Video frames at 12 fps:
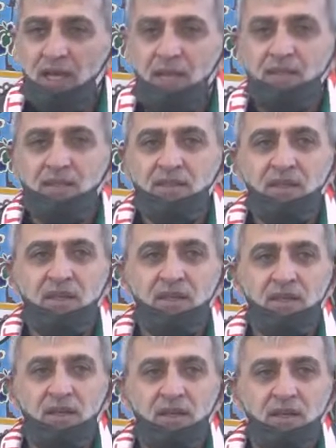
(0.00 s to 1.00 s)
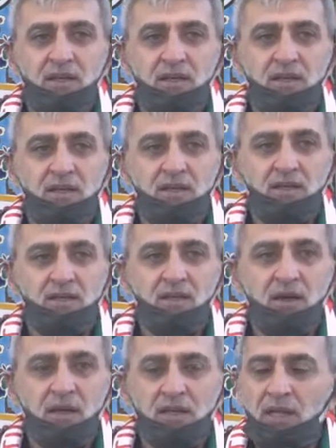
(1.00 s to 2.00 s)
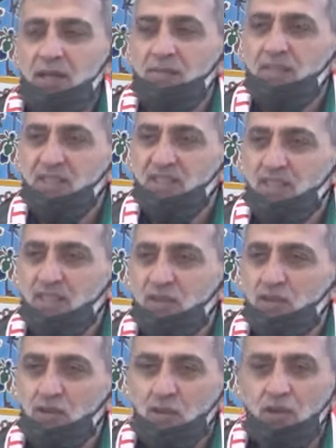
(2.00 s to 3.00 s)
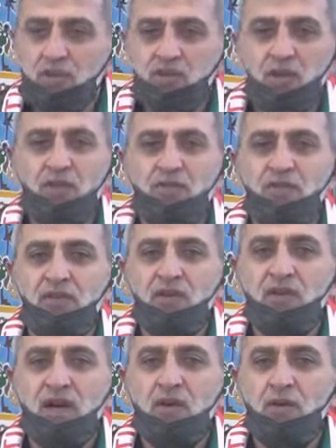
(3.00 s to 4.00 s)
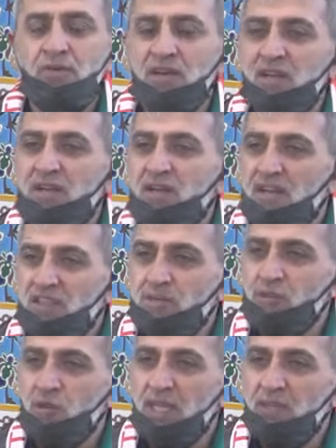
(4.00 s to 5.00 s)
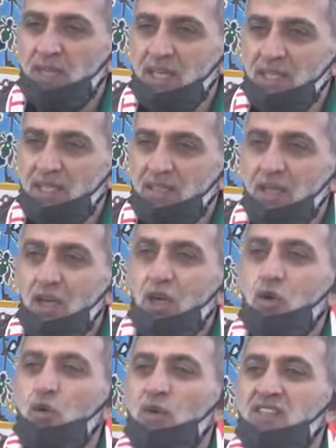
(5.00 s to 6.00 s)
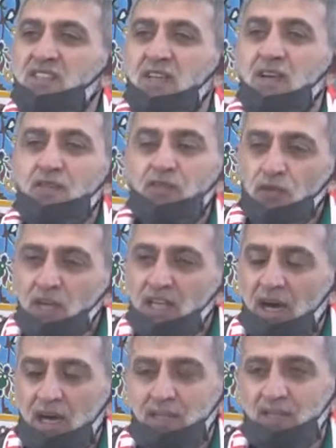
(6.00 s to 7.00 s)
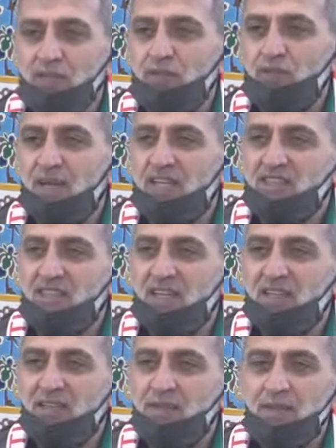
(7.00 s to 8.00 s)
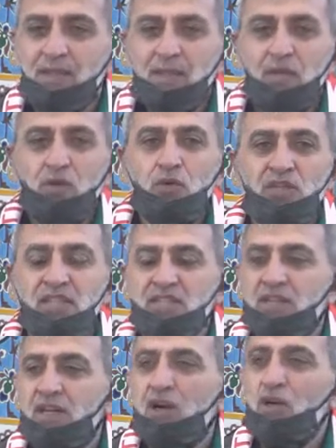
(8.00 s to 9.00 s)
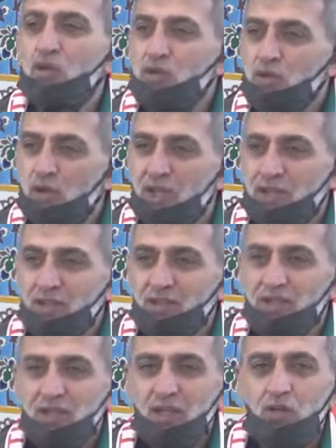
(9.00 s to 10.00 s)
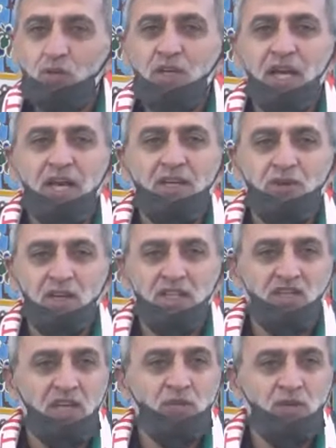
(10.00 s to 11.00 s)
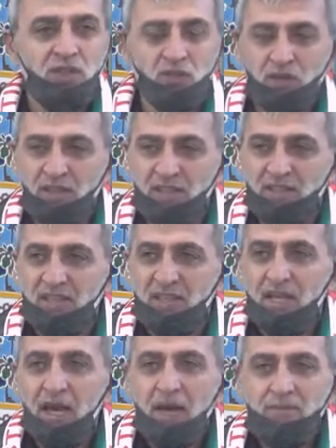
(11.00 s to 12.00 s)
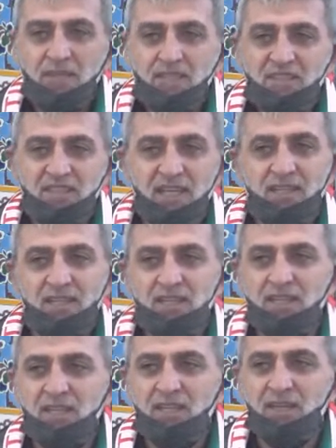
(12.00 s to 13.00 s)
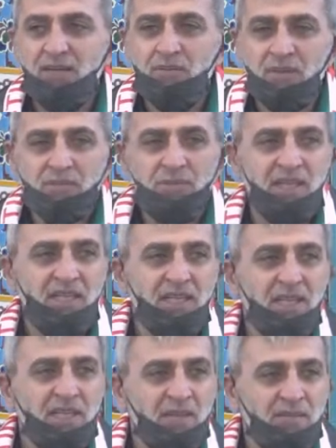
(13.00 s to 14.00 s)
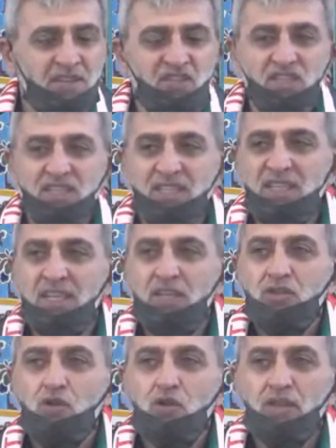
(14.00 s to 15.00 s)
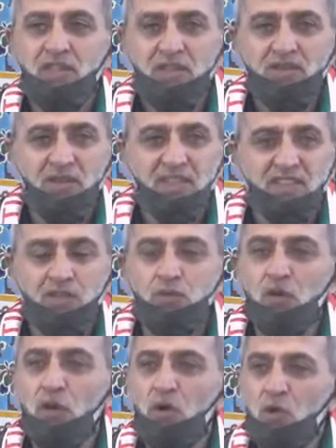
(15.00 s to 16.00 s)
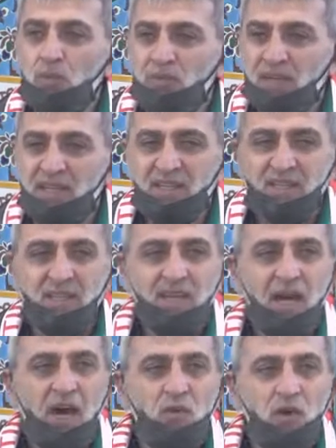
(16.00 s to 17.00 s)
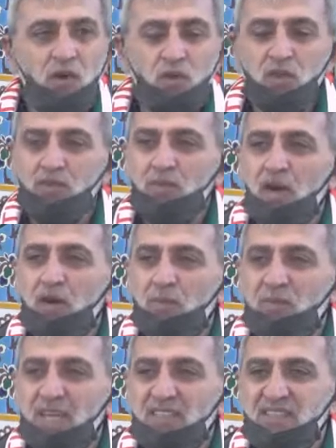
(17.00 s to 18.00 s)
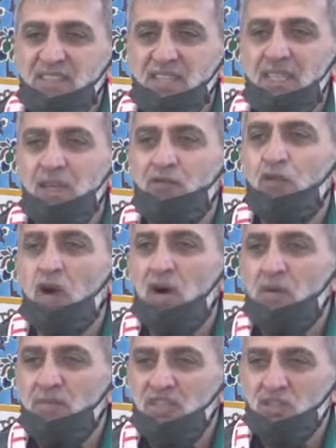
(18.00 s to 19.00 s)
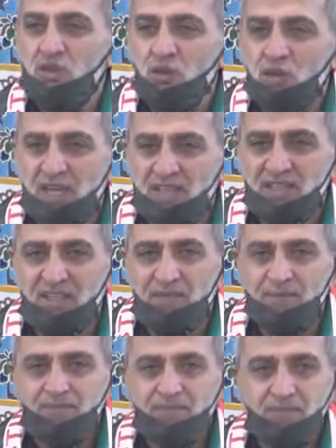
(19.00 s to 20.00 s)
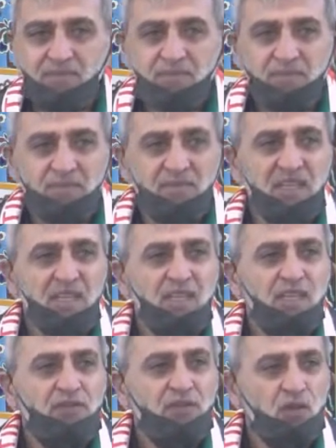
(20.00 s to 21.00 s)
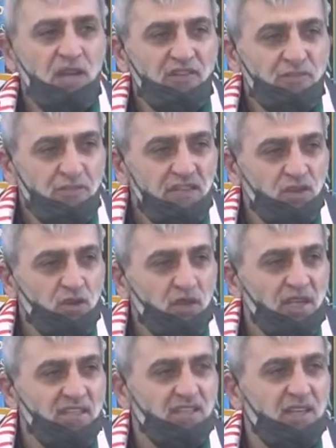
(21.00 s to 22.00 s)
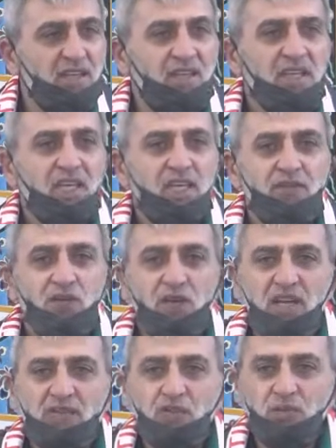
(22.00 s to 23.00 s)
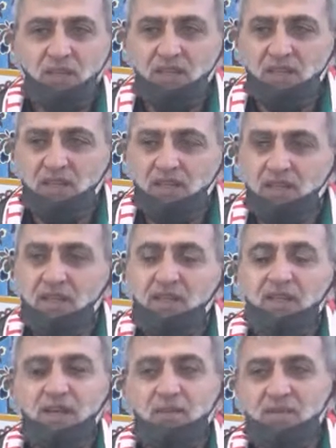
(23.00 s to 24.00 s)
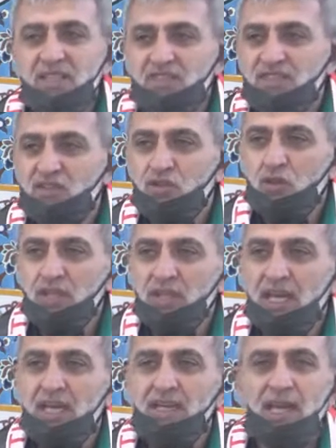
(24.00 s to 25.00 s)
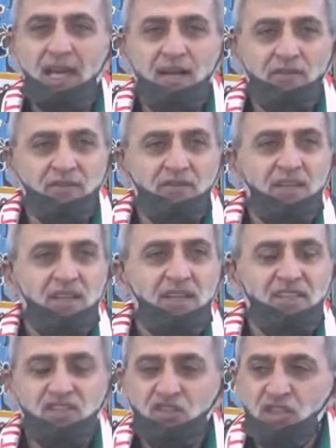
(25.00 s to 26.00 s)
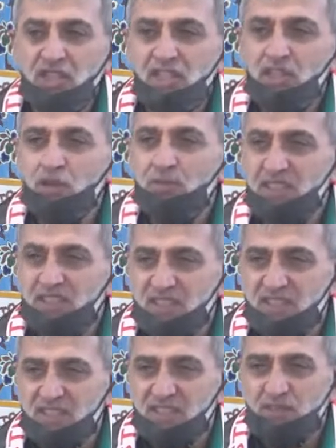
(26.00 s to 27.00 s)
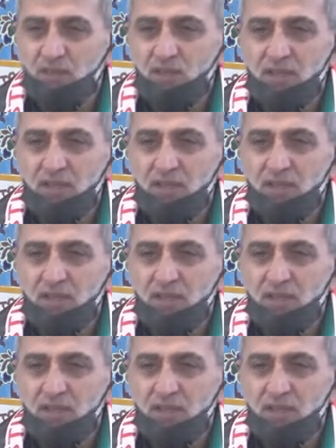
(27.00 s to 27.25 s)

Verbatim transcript: And uh, uh Allah have mercy on souls of uh, our brother Qasim Sulaimani, who was fully hearted of Palestine, who did also a lot. We acknowledge and we know that. I'm not standing in the minbar here in the masjid talking differently. We're all brother. Our cause for our Palestinian, for our Masjid al-Aqsa. If you love Masjid al-Aqsa, if you love your brother, come let's join and have this journey to be successful.